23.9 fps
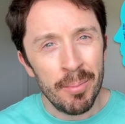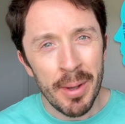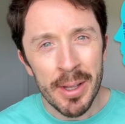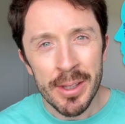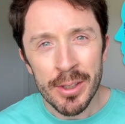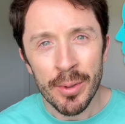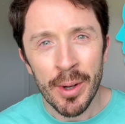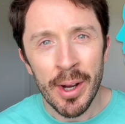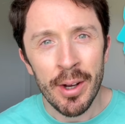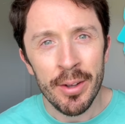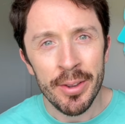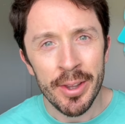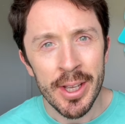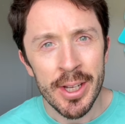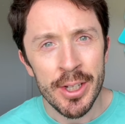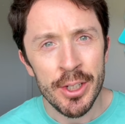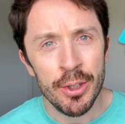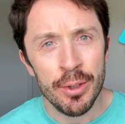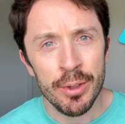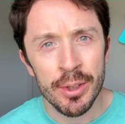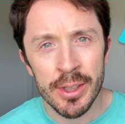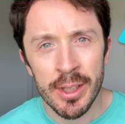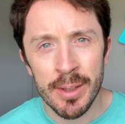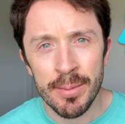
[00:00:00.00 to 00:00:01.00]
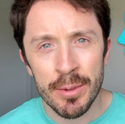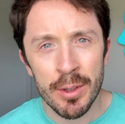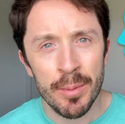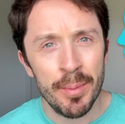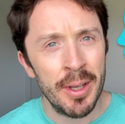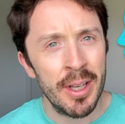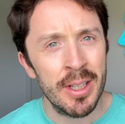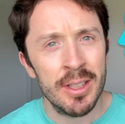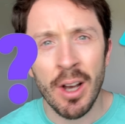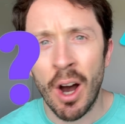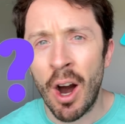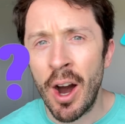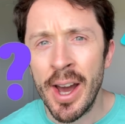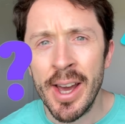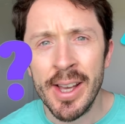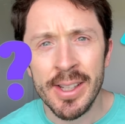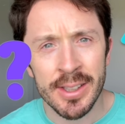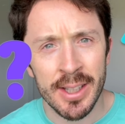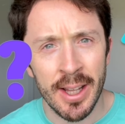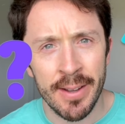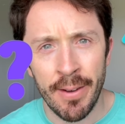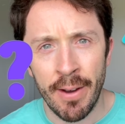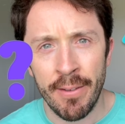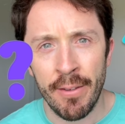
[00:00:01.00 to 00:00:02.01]
mental health issues seem to be as high as
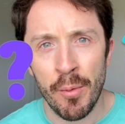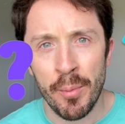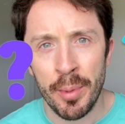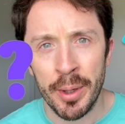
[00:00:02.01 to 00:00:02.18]
they've ever